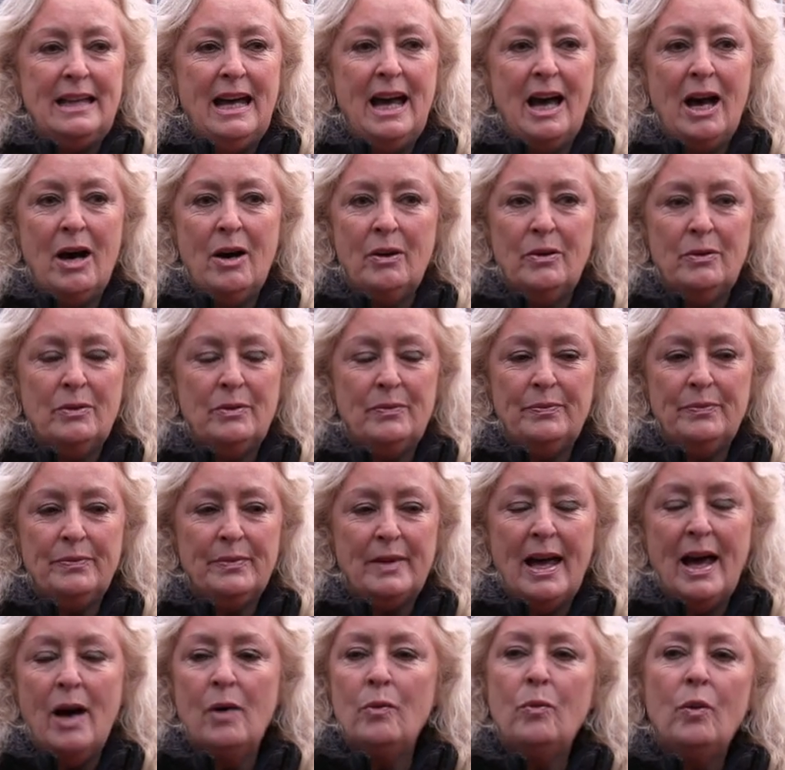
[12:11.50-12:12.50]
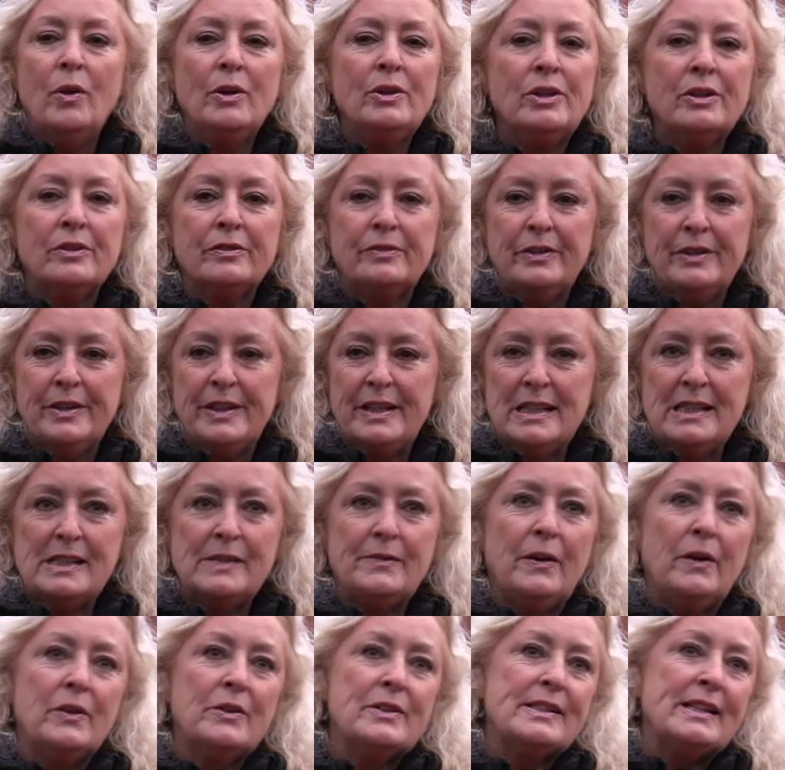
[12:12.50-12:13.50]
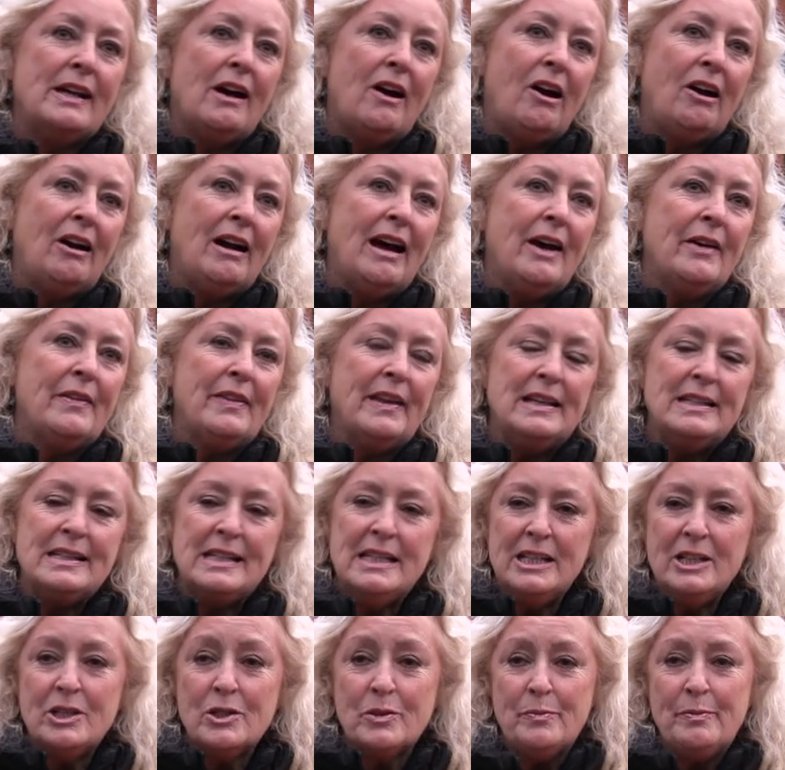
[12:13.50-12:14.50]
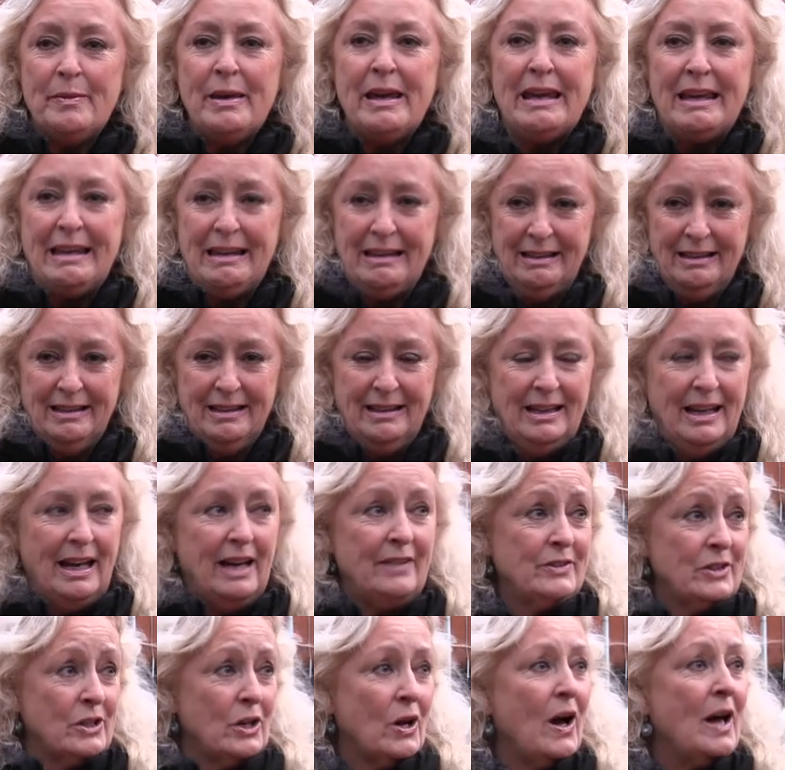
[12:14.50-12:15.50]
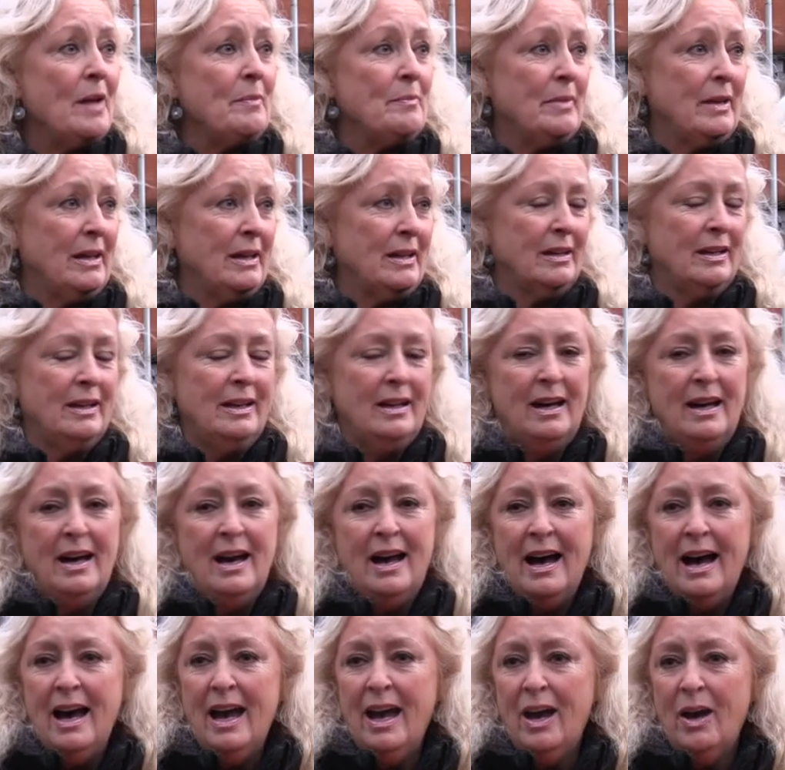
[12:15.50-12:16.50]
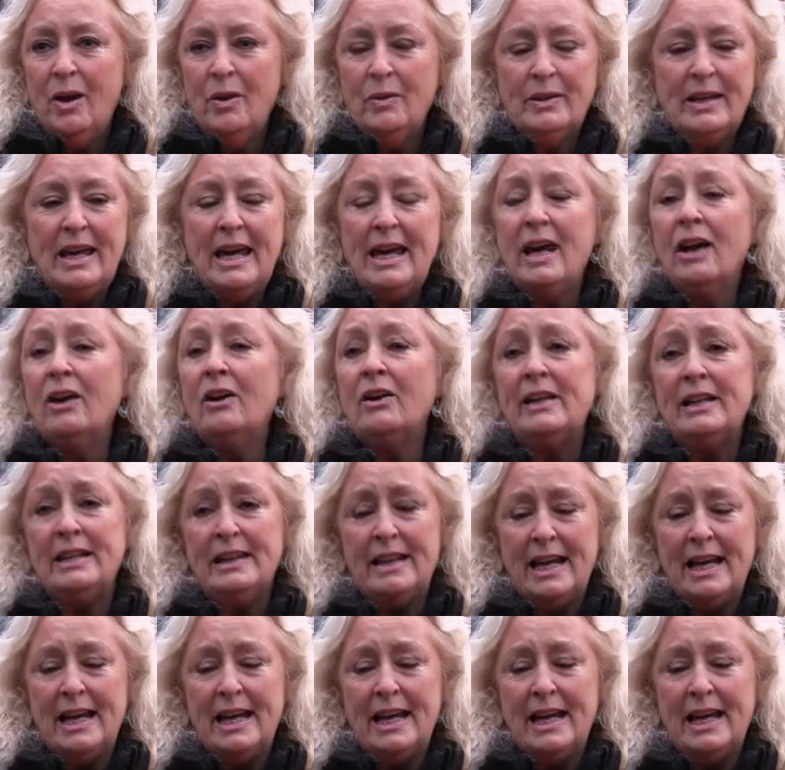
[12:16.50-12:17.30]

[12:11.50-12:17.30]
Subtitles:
how wonderful these folks are, how they teach me, have taught me, how caring